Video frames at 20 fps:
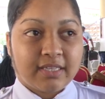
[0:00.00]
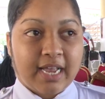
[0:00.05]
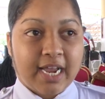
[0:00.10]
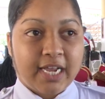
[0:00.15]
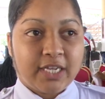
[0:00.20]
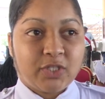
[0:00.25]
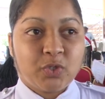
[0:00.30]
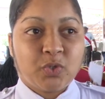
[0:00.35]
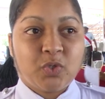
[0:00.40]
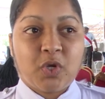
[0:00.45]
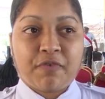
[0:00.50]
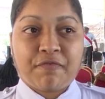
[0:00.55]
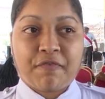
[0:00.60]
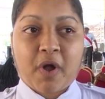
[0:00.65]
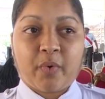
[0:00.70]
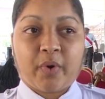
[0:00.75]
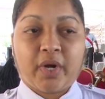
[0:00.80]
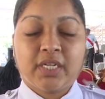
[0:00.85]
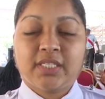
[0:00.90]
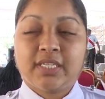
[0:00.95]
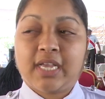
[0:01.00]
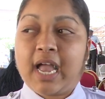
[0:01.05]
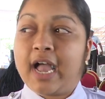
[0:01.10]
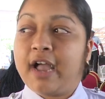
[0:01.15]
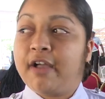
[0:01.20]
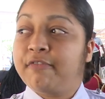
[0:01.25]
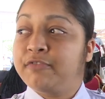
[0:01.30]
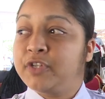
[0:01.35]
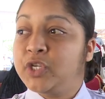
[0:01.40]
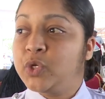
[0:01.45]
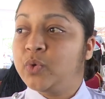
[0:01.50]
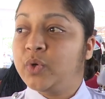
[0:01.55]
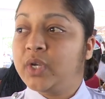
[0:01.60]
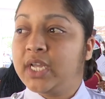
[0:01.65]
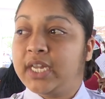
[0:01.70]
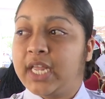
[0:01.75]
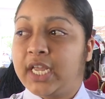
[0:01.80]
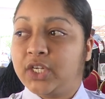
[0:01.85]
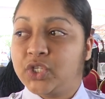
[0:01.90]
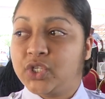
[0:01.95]
I do look forward to have new
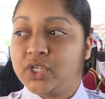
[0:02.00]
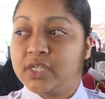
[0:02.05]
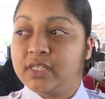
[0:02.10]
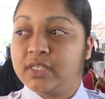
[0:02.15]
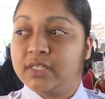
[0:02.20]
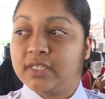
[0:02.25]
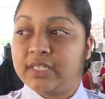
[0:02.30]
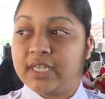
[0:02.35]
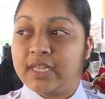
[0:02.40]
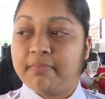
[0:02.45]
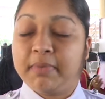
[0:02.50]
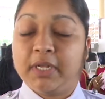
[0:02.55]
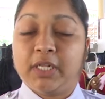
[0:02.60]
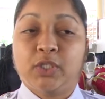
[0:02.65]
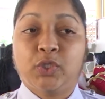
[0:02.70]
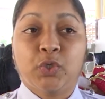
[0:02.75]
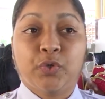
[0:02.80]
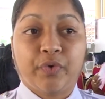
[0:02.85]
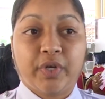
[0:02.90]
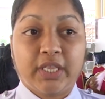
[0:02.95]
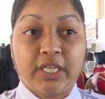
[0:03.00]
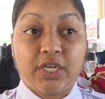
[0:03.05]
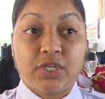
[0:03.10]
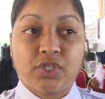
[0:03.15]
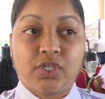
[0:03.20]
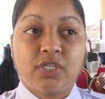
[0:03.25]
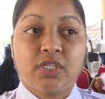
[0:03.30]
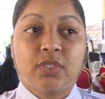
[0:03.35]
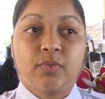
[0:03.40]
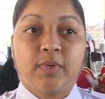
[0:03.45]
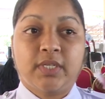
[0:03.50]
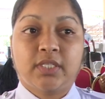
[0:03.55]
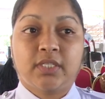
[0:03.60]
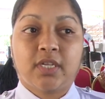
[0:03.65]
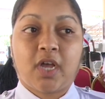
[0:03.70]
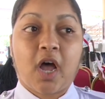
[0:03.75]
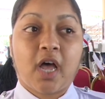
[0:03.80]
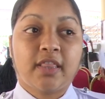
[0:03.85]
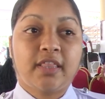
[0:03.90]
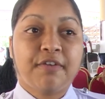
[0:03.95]
connections and build new relations with
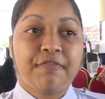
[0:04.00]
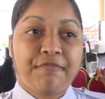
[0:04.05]
other